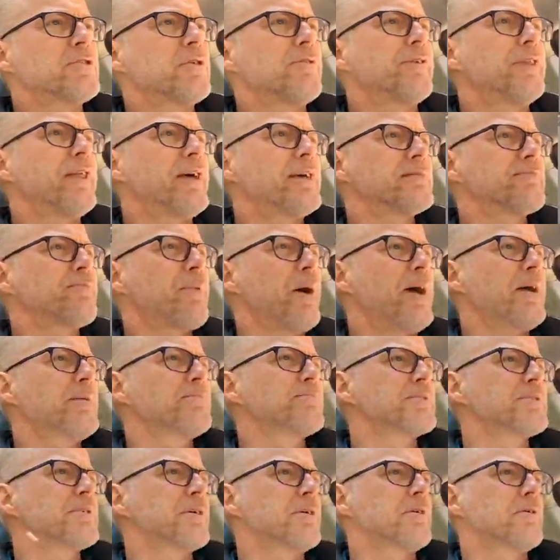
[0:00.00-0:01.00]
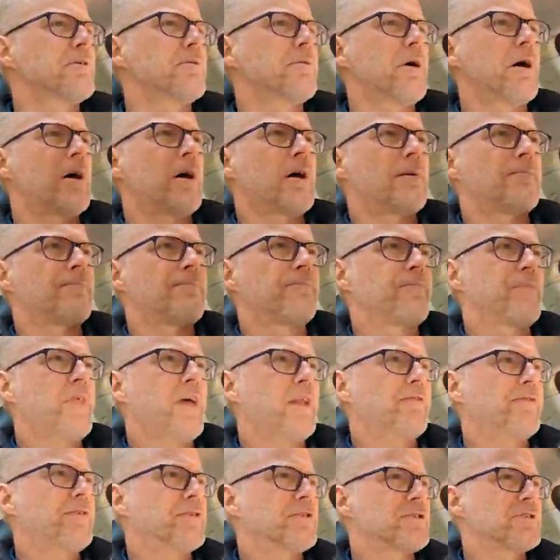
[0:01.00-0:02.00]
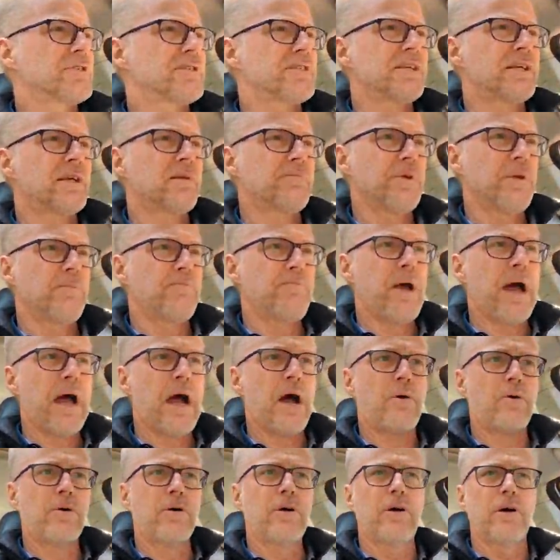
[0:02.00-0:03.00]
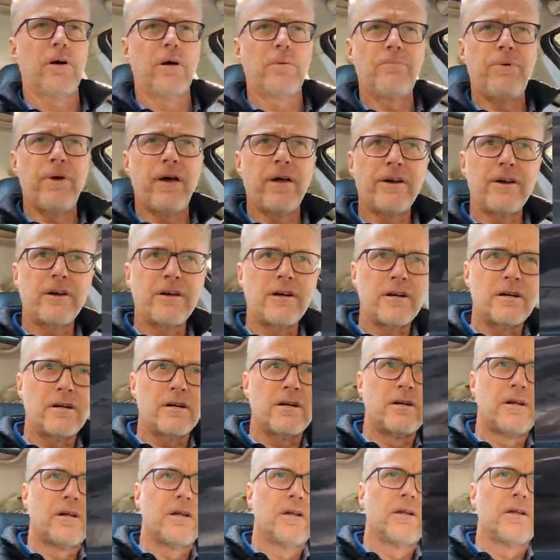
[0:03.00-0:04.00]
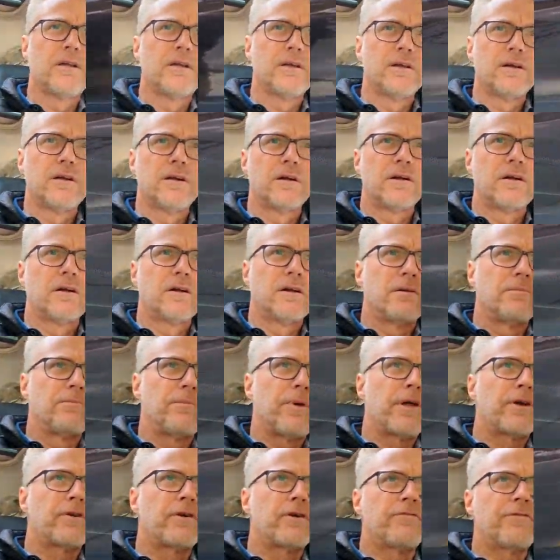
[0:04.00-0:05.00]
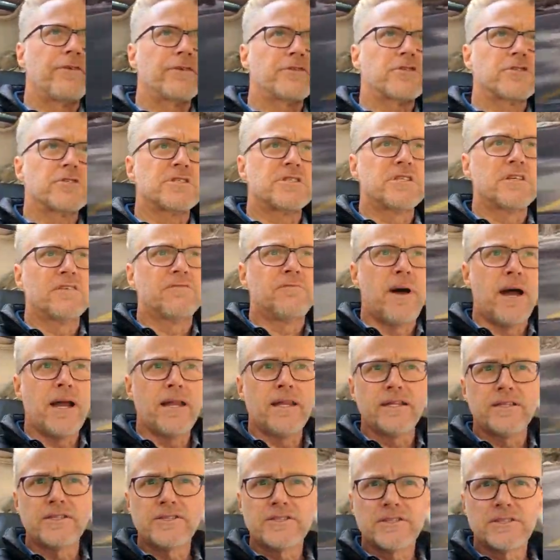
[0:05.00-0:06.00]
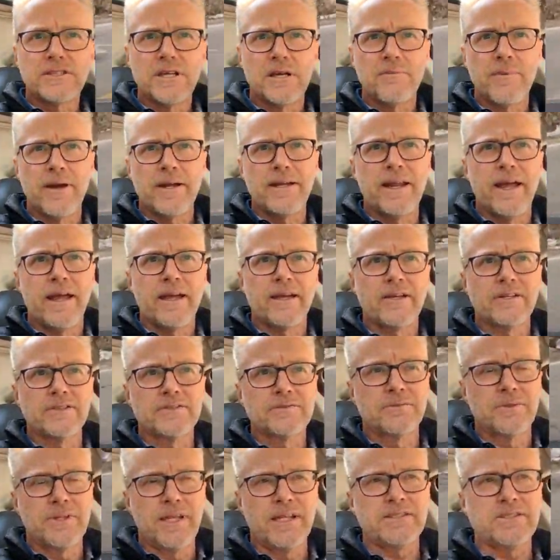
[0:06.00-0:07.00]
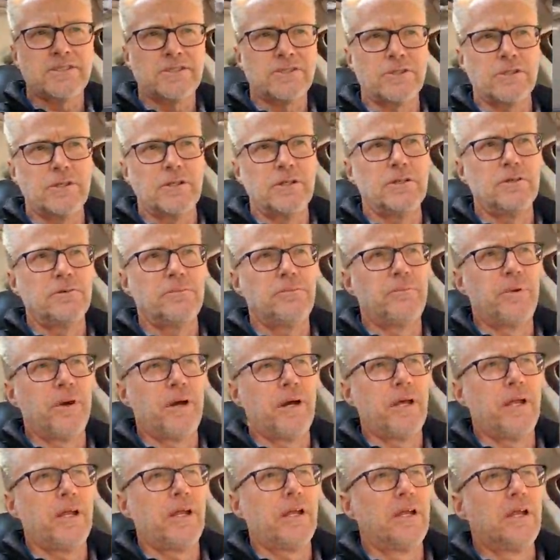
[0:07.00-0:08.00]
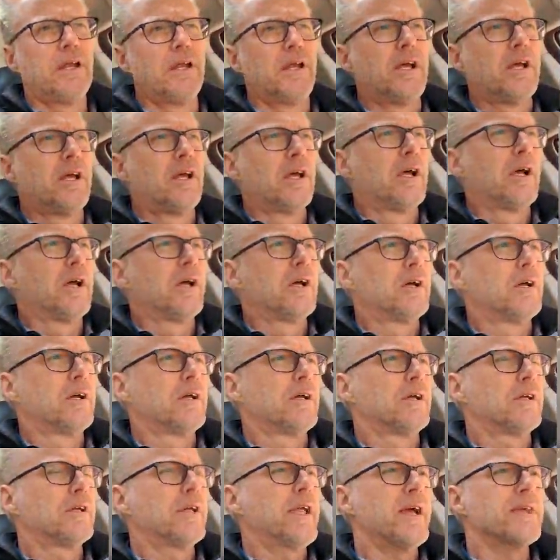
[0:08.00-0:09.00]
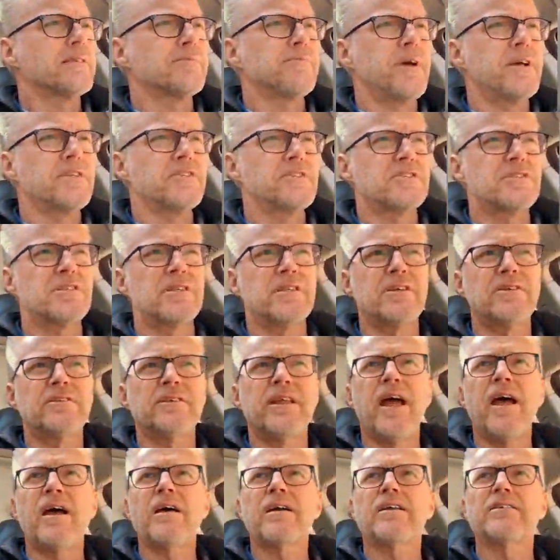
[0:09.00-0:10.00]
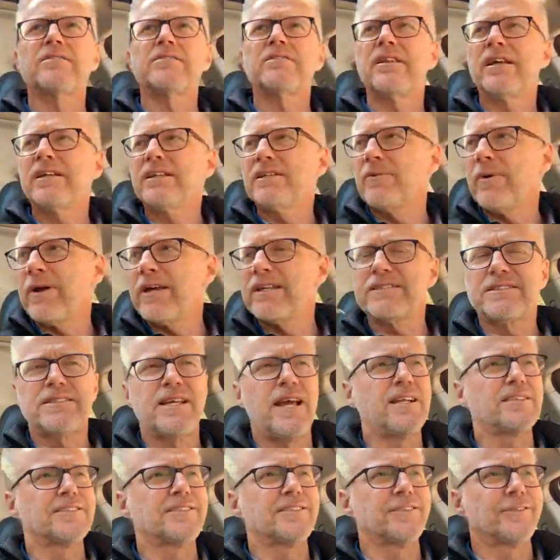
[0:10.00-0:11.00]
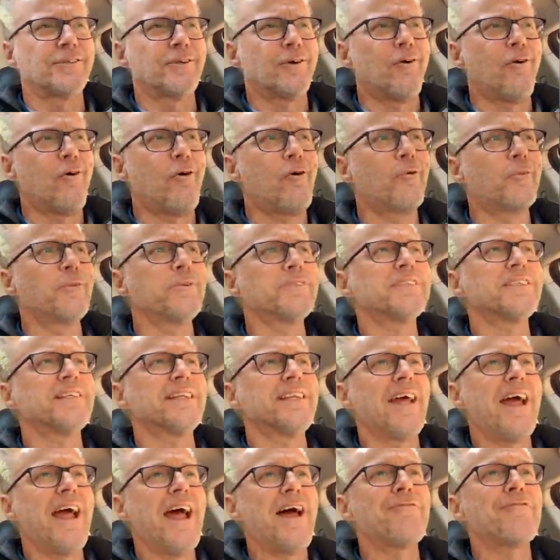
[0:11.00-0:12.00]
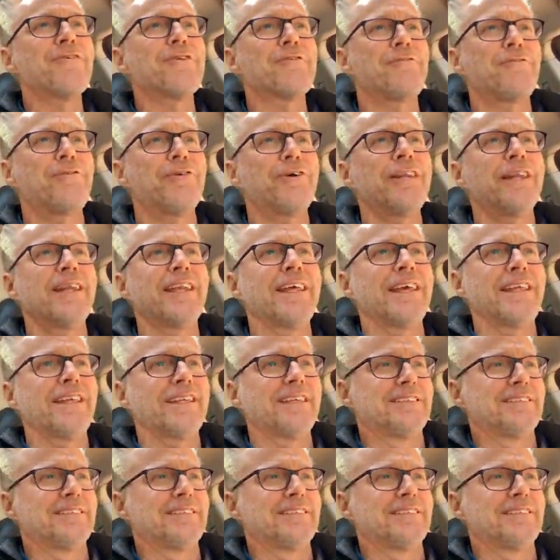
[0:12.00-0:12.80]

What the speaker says: ovalized pipe. So that efficiency can be power or better efficiency of mileage." And my dad goes, "Well, that's true, but gas mileage is going to go down because you like the way it sounds, and you're always going to have your foot in it."